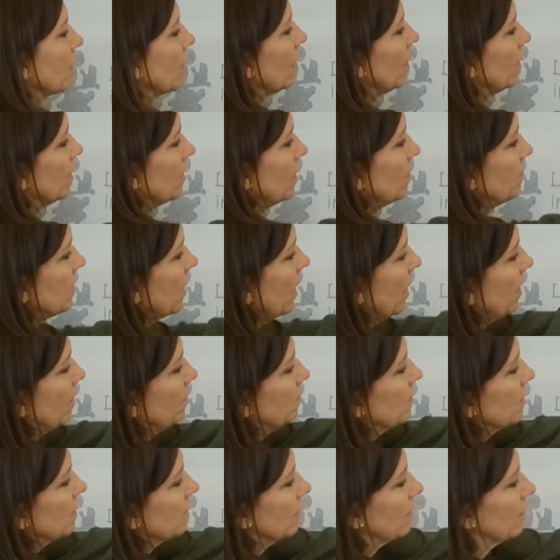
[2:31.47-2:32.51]

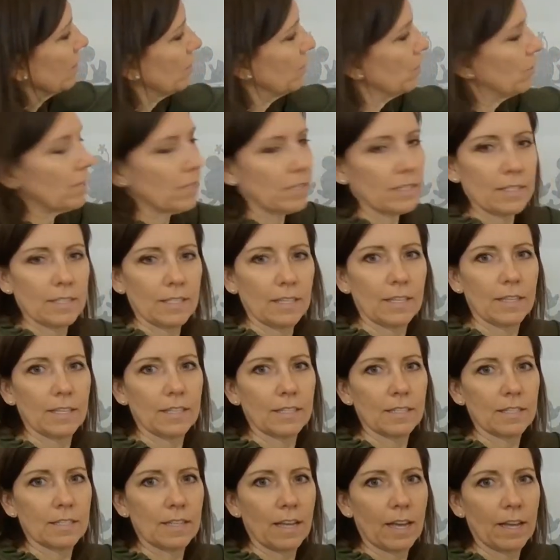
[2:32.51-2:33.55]
Sometimes you can see the
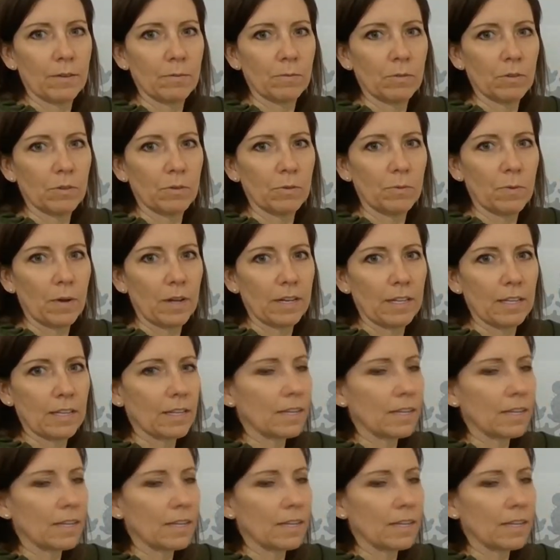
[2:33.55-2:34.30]
design will want to